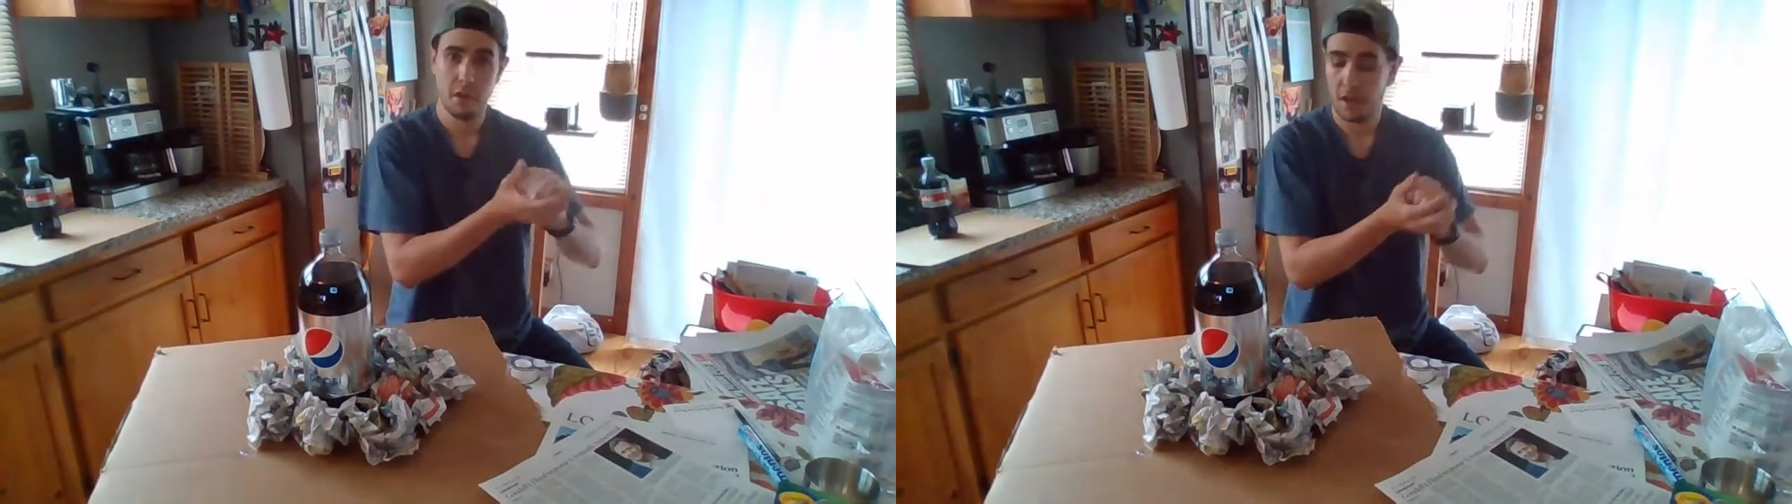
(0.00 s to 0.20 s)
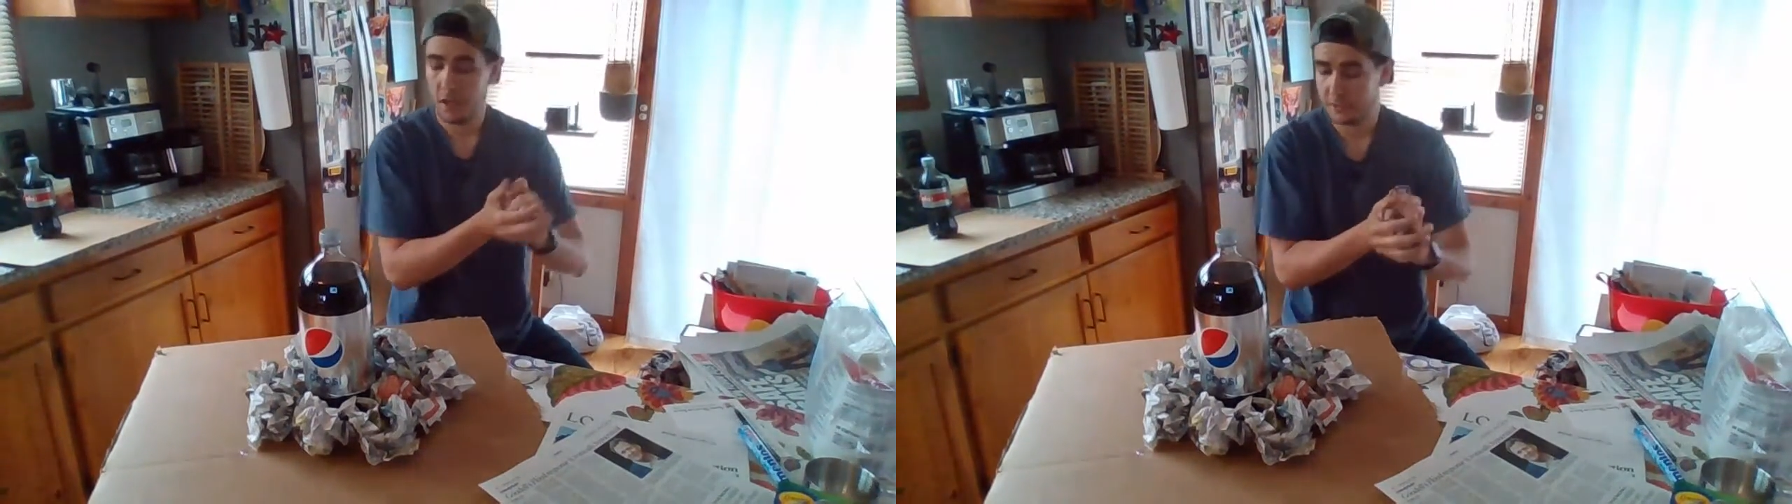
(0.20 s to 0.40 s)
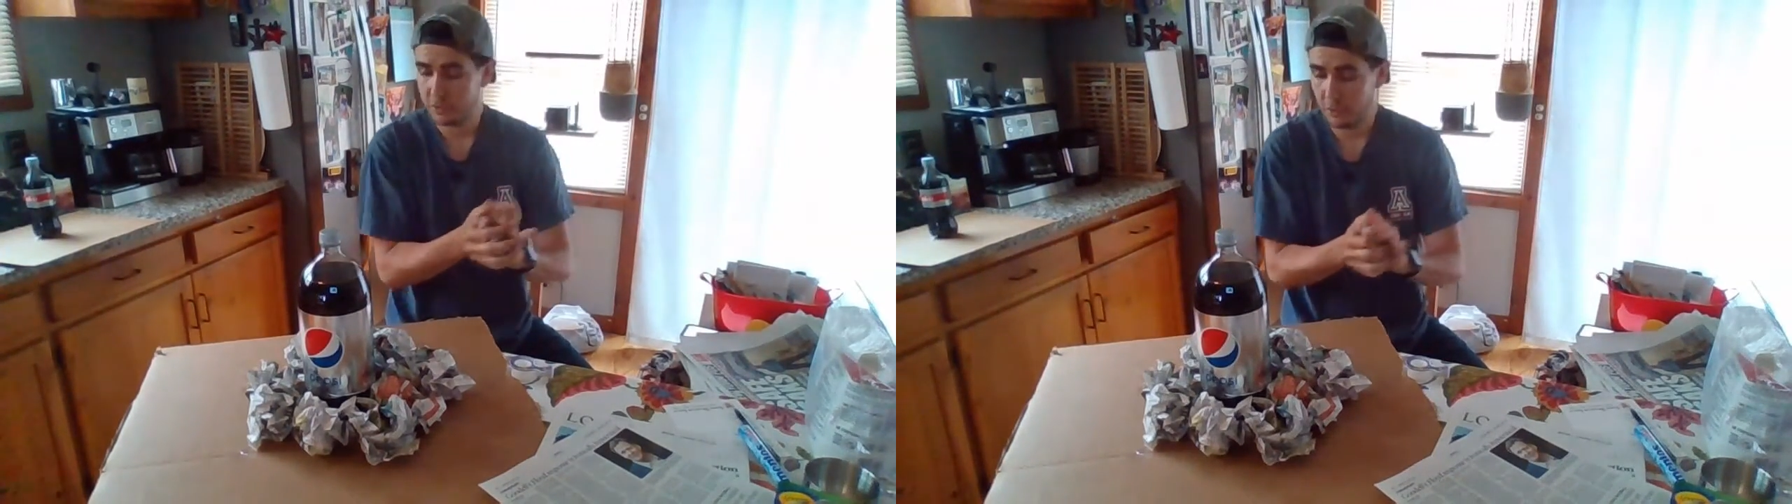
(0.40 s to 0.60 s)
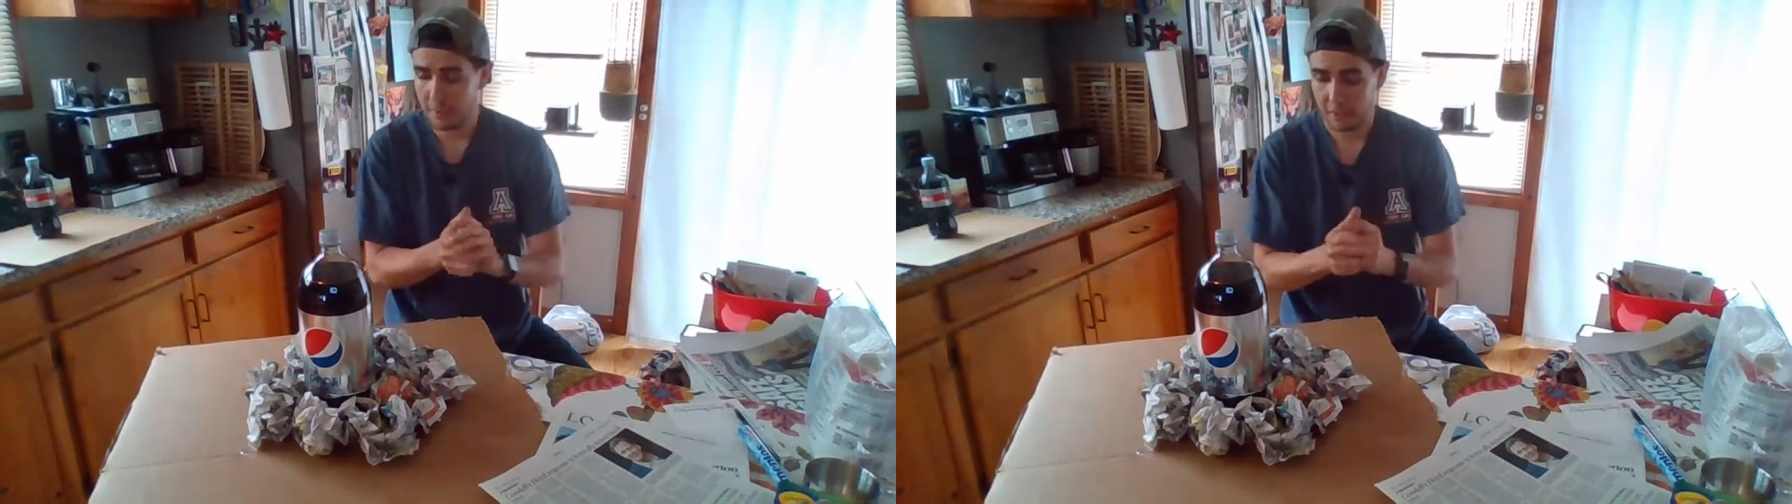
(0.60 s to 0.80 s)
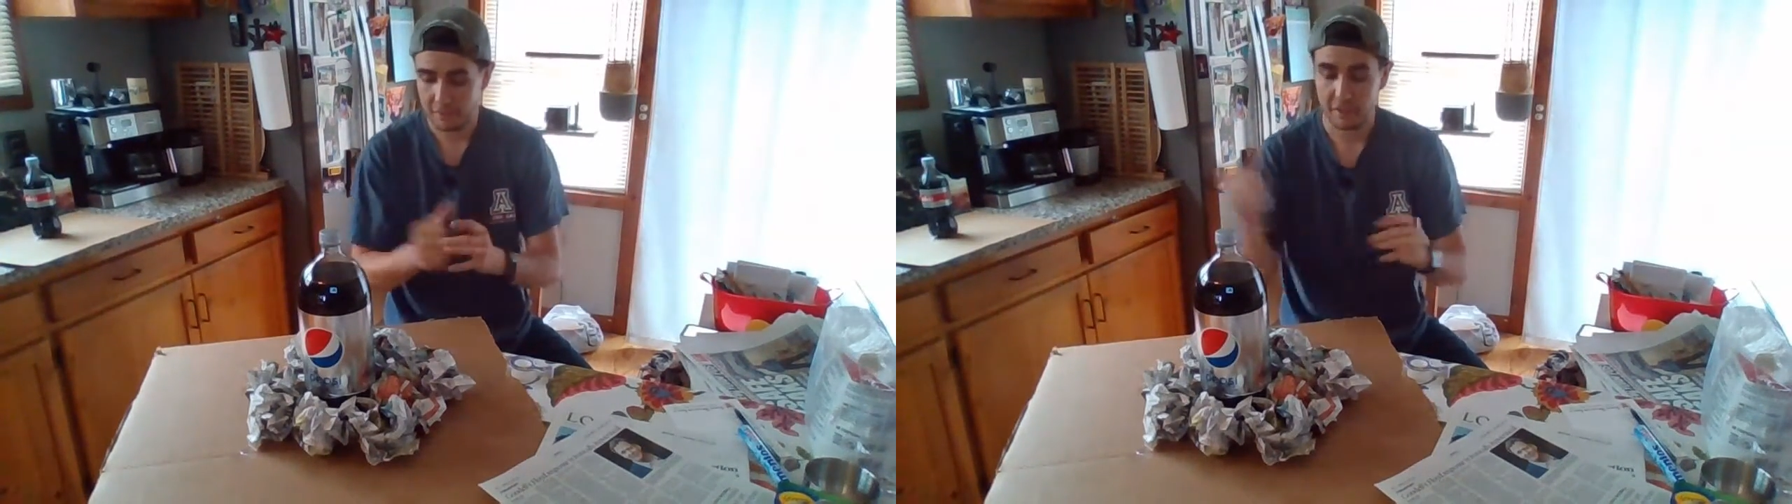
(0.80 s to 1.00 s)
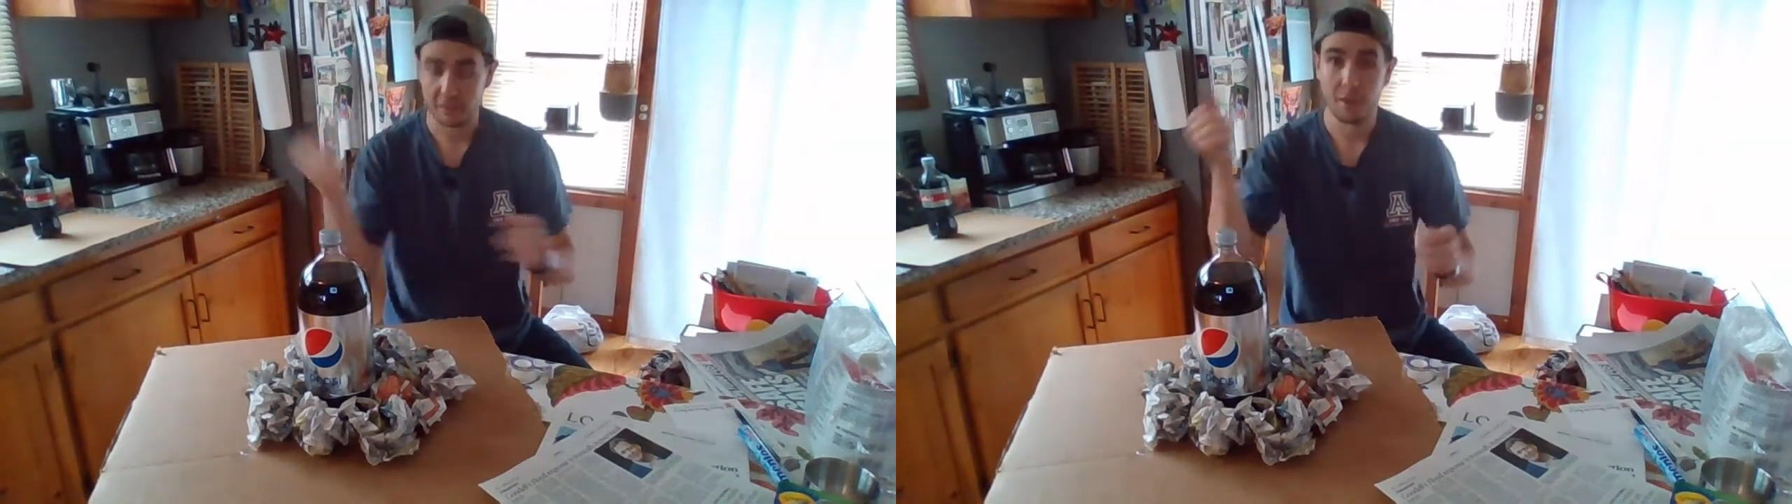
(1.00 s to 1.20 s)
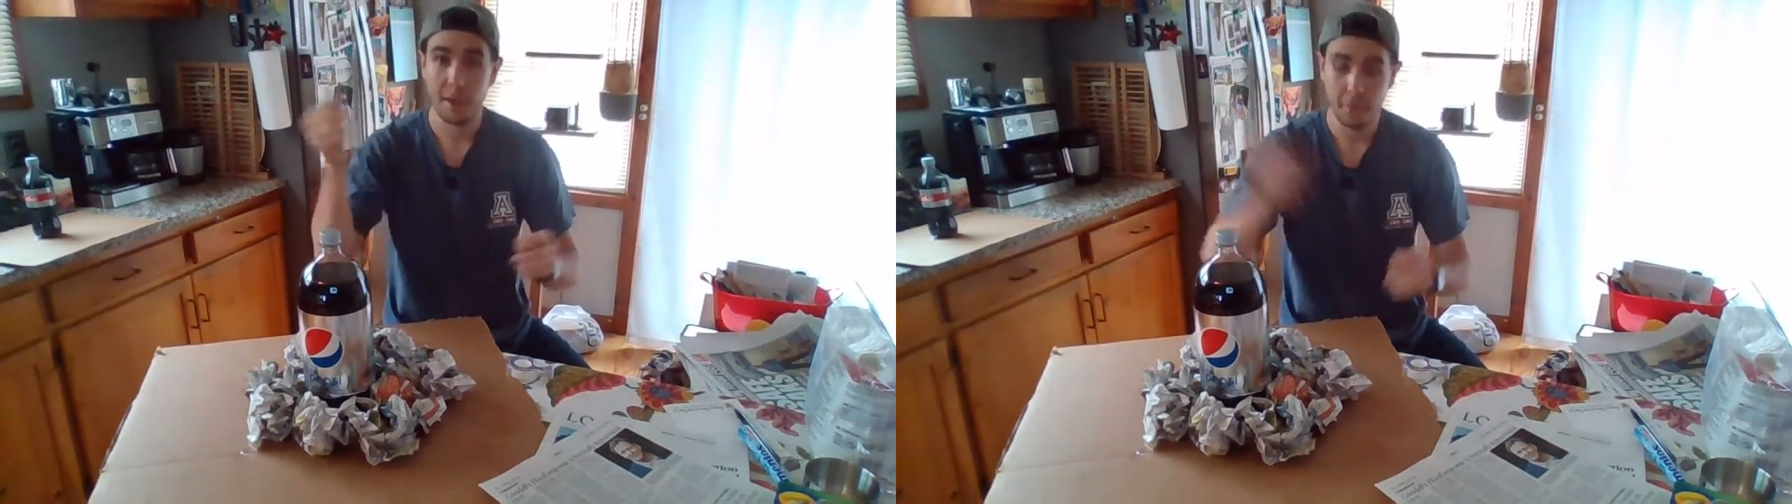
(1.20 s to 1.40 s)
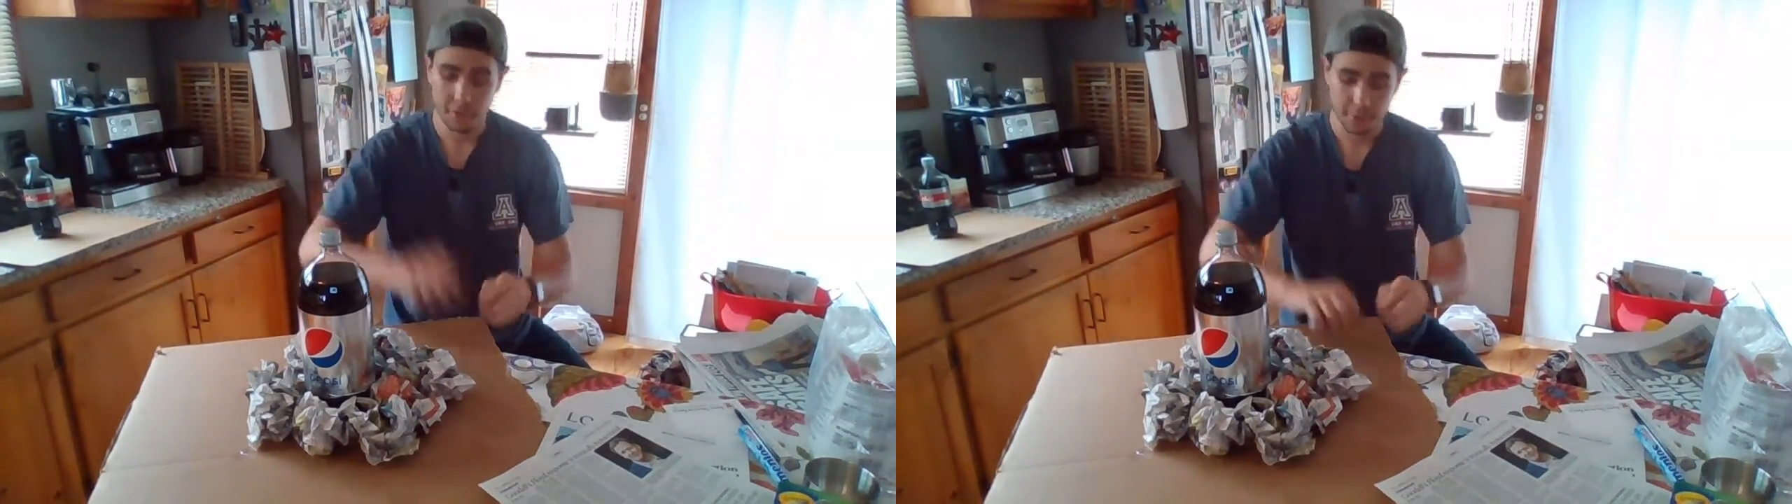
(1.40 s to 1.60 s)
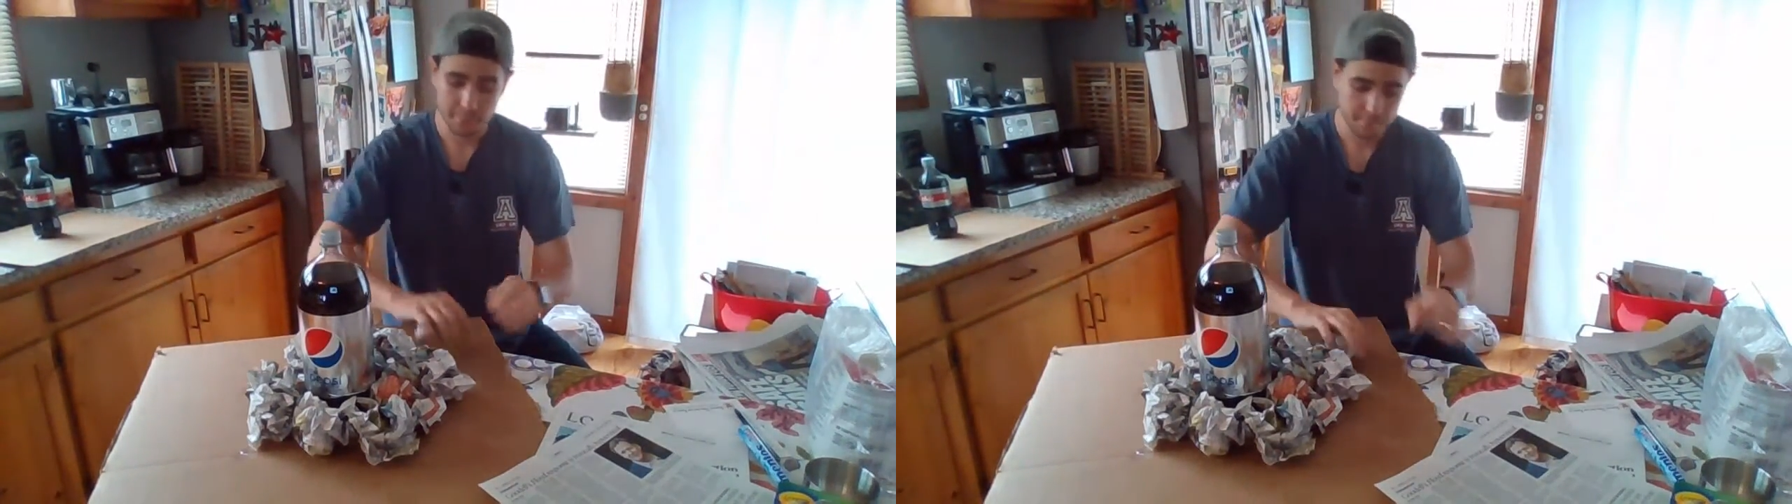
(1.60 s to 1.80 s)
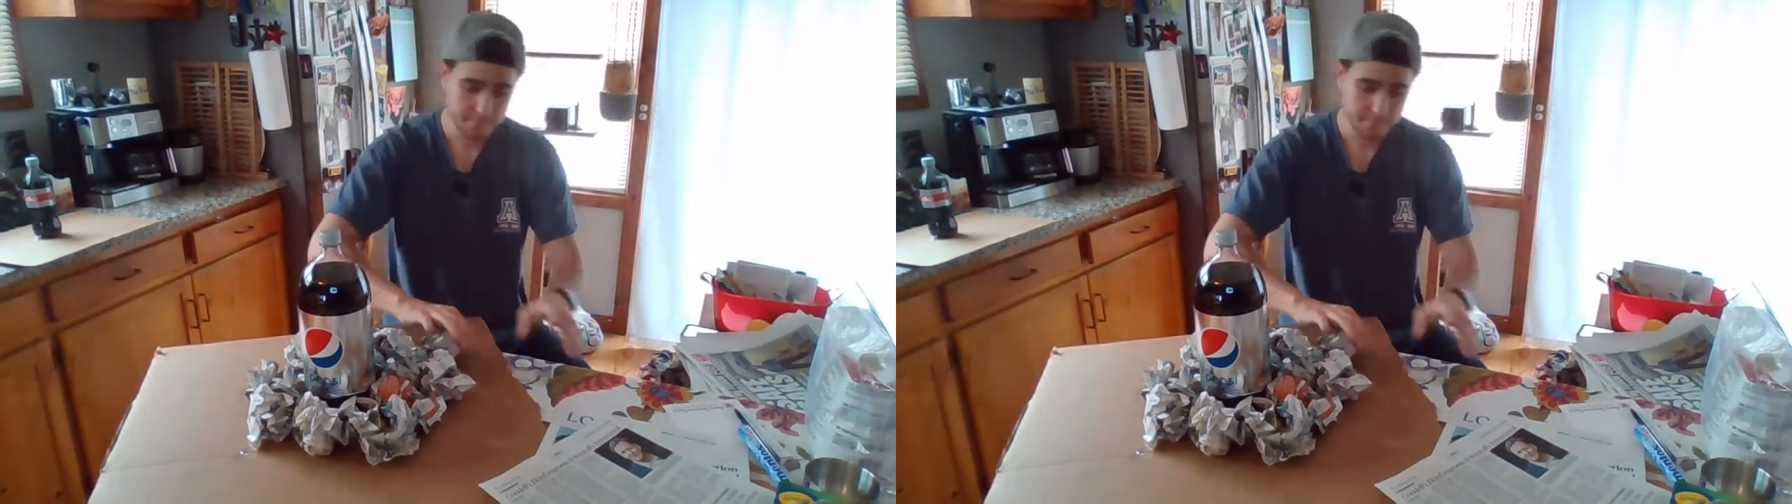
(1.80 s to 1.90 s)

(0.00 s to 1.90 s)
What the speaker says: soda bottle. That's what I'm going to do.